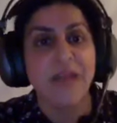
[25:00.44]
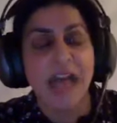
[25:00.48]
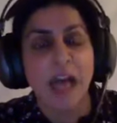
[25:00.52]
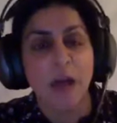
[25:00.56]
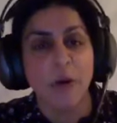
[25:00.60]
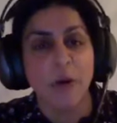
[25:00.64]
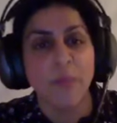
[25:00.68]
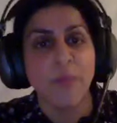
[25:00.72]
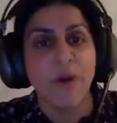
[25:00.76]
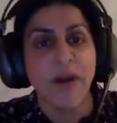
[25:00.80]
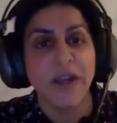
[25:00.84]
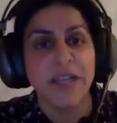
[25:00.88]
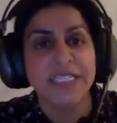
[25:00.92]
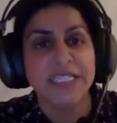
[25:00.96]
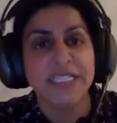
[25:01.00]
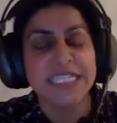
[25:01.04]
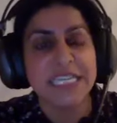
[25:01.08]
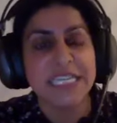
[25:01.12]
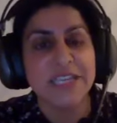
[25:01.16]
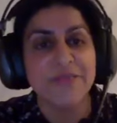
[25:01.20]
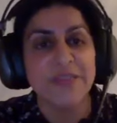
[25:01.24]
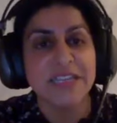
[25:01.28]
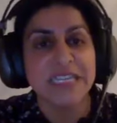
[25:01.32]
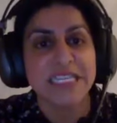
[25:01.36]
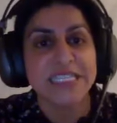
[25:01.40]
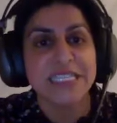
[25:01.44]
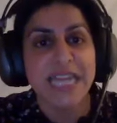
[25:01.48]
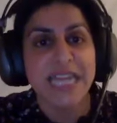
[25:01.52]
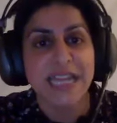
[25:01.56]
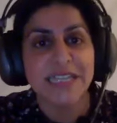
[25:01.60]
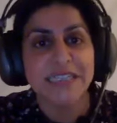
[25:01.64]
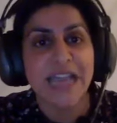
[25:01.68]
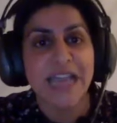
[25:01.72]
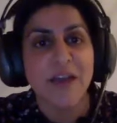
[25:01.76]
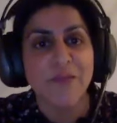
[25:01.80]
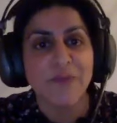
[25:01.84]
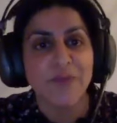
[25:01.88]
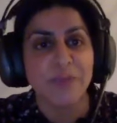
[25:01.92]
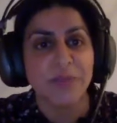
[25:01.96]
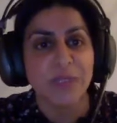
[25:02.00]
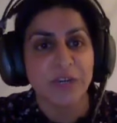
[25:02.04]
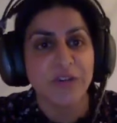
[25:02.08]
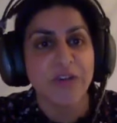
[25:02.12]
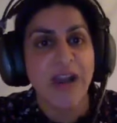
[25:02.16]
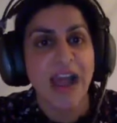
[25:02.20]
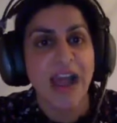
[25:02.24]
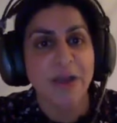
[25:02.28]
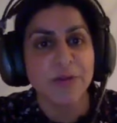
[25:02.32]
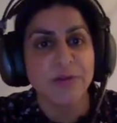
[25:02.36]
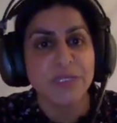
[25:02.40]
helped my CV stand out from the
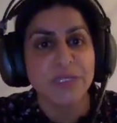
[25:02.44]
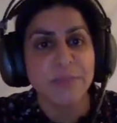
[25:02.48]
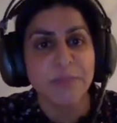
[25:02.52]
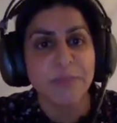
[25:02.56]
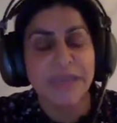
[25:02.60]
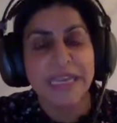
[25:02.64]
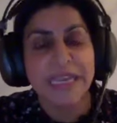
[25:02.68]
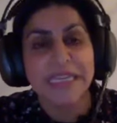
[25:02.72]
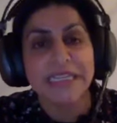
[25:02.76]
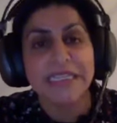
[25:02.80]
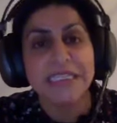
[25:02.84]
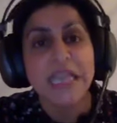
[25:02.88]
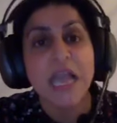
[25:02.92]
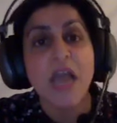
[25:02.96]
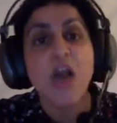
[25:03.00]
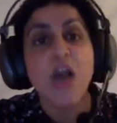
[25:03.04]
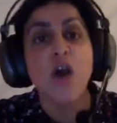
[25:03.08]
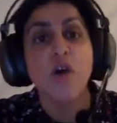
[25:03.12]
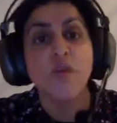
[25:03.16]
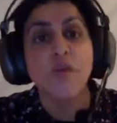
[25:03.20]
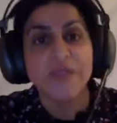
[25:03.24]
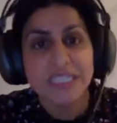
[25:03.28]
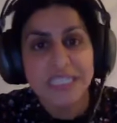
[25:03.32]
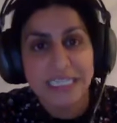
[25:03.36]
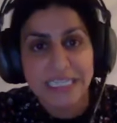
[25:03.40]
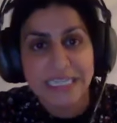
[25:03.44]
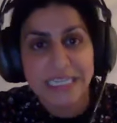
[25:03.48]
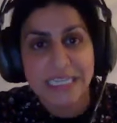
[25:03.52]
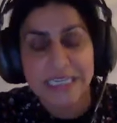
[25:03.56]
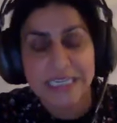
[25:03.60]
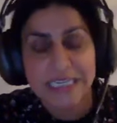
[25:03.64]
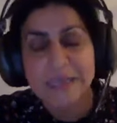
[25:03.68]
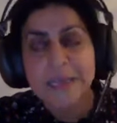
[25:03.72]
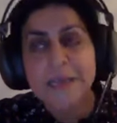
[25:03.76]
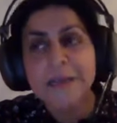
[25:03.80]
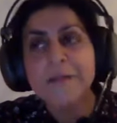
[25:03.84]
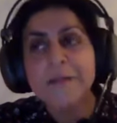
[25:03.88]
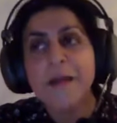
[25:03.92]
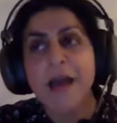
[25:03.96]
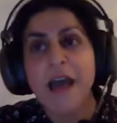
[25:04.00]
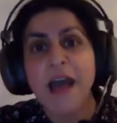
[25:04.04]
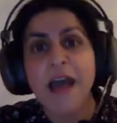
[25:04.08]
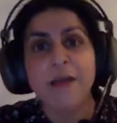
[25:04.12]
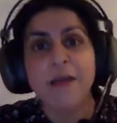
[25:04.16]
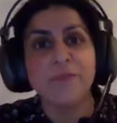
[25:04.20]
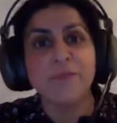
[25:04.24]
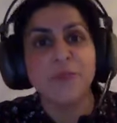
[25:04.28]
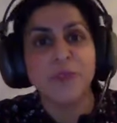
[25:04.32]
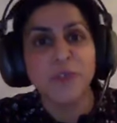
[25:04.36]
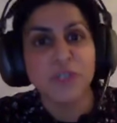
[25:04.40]
crowd a bit. Obviously,
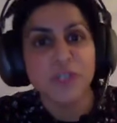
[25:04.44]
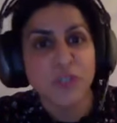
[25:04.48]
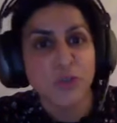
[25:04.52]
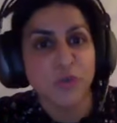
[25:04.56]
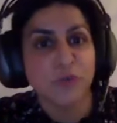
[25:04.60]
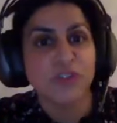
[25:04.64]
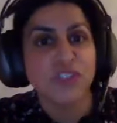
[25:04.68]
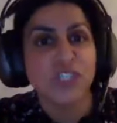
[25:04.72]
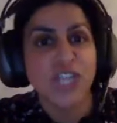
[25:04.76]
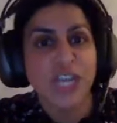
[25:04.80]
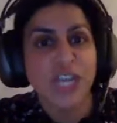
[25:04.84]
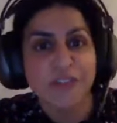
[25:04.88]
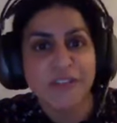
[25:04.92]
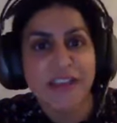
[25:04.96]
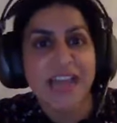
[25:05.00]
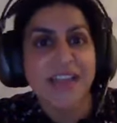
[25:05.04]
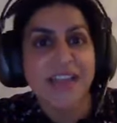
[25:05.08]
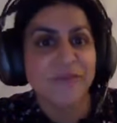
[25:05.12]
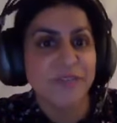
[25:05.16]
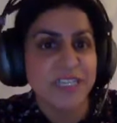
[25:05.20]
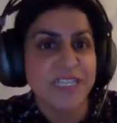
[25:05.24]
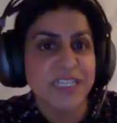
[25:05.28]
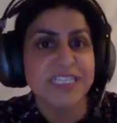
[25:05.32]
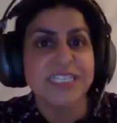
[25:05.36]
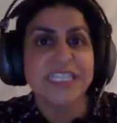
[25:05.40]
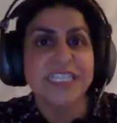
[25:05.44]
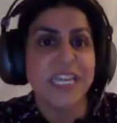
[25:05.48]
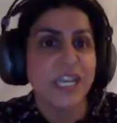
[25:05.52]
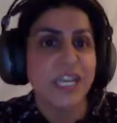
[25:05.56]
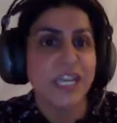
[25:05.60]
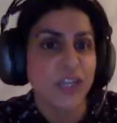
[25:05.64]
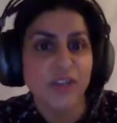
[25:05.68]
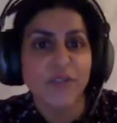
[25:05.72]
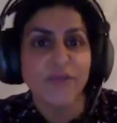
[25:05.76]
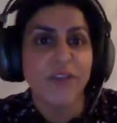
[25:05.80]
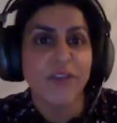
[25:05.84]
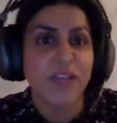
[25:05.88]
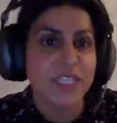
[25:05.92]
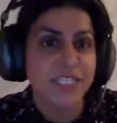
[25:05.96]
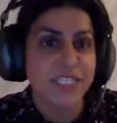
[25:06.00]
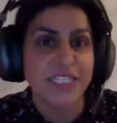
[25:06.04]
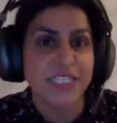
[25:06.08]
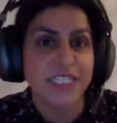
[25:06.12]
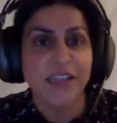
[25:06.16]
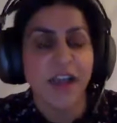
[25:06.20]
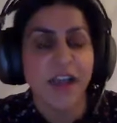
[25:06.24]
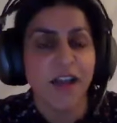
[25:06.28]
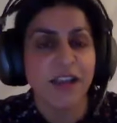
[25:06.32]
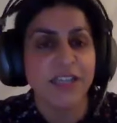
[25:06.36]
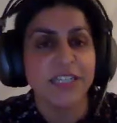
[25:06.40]
uh, the sort of general advocacy at university
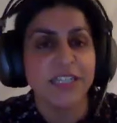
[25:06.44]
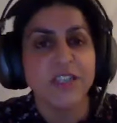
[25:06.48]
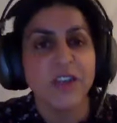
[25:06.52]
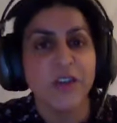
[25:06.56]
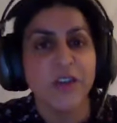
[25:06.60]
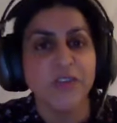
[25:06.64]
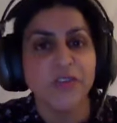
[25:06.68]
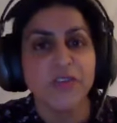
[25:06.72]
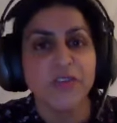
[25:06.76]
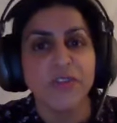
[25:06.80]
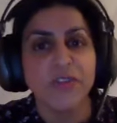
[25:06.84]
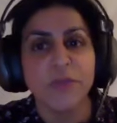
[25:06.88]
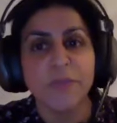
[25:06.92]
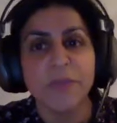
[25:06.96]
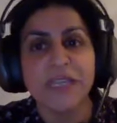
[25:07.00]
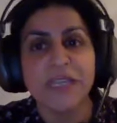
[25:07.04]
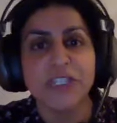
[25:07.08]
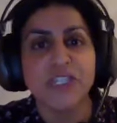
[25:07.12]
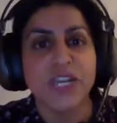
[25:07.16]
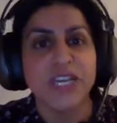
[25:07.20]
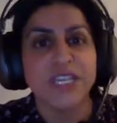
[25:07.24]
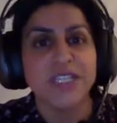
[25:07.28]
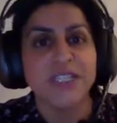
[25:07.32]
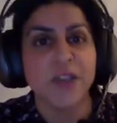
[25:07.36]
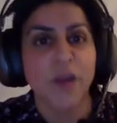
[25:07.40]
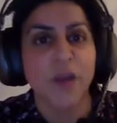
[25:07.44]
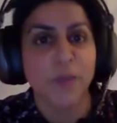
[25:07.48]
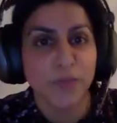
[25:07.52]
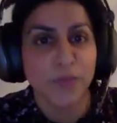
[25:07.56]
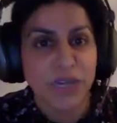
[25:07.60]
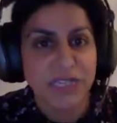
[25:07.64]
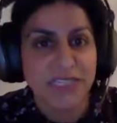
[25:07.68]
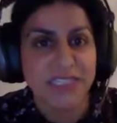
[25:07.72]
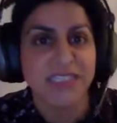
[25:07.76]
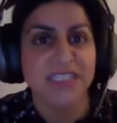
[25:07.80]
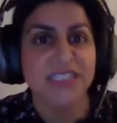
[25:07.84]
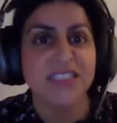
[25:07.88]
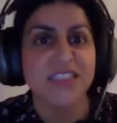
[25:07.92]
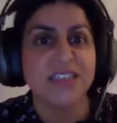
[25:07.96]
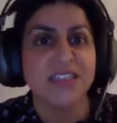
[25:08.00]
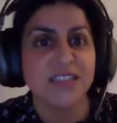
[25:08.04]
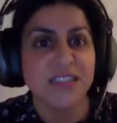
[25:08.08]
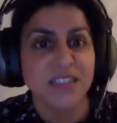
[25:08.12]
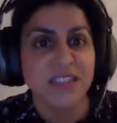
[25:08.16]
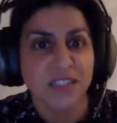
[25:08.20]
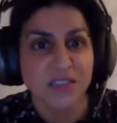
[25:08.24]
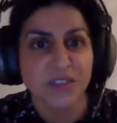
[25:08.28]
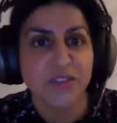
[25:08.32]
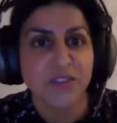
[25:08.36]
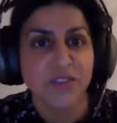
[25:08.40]
that I'd done through being JCR president
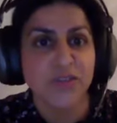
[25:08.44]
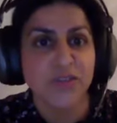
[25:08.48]
and